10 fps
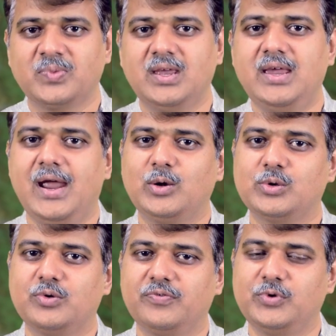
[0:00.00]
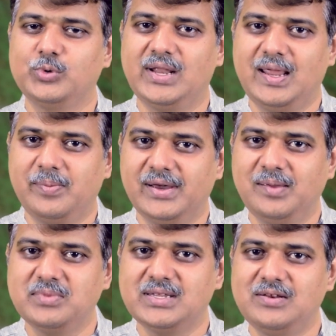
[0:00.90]
he had to sort of do the labor
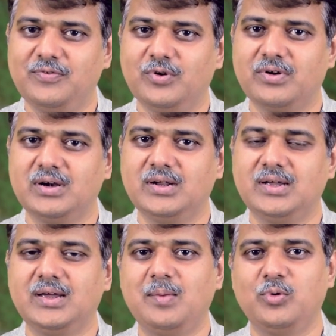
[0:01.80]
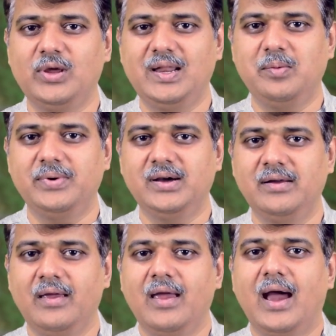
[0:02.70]
himself or employ labor,
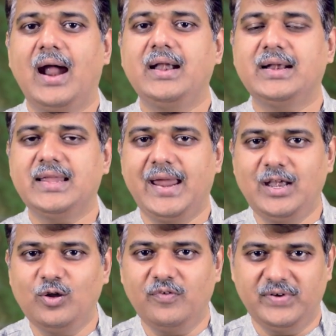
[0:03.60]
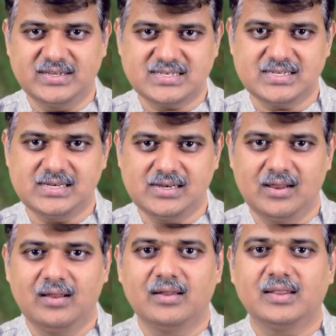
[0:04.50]
and at the end of it still
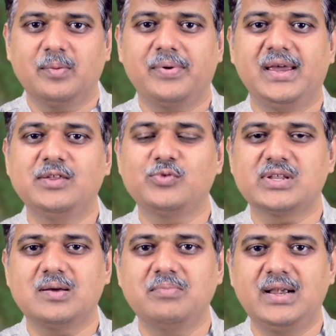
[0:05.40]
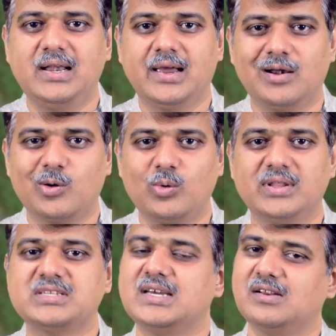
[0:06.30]
the price was completely controlled,
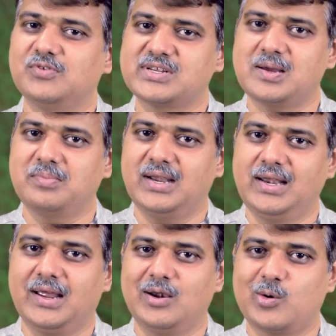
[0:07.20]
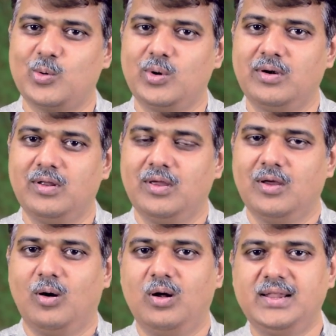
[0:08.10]
the channel was completely controlled.
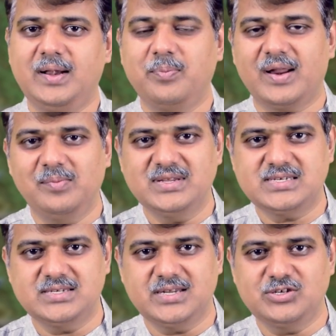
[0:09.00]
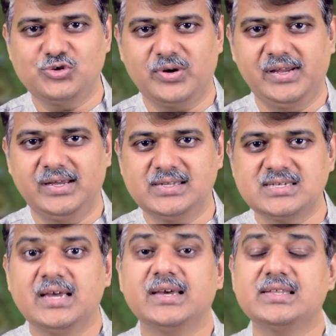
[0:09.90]
All that Prime Minister is ensuring is
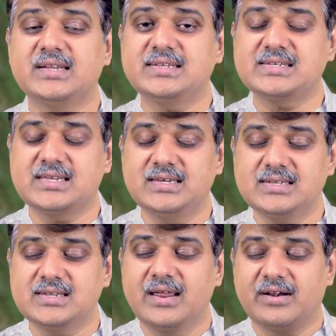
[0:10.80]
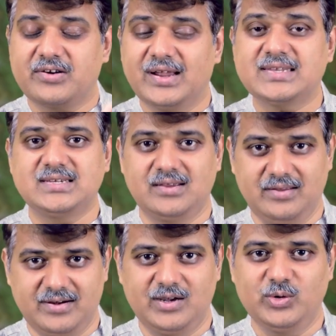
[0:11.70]
his risk is drastically
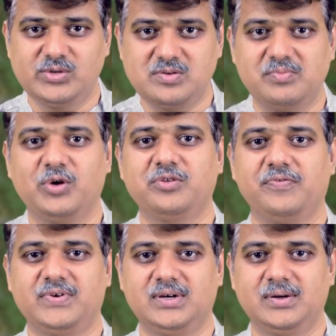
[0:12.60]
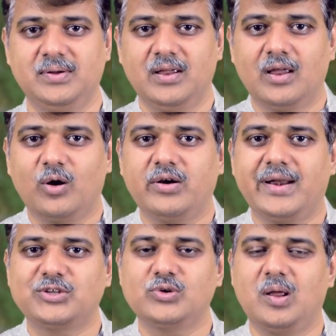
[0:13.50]
reduced because of a
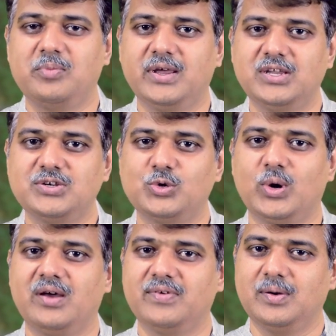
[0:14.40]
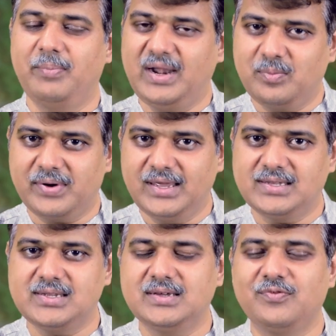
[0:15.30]
contractual obligation to have a better price
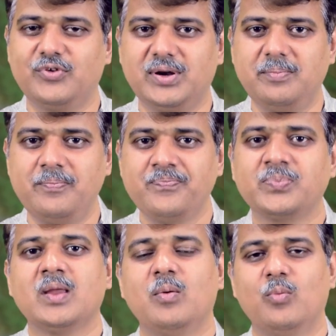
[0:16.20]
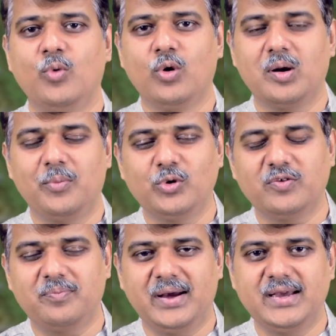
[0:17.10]
for him, more amount
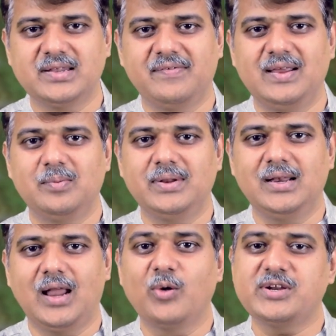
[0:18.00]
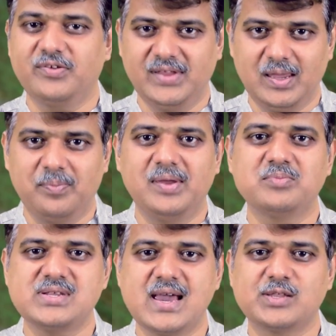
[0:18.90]
of buyers available outside of the
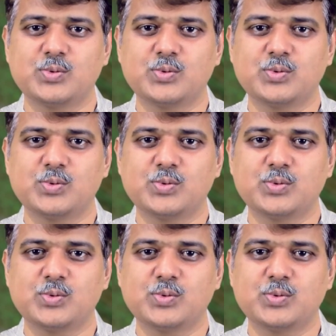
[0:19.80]
APMC as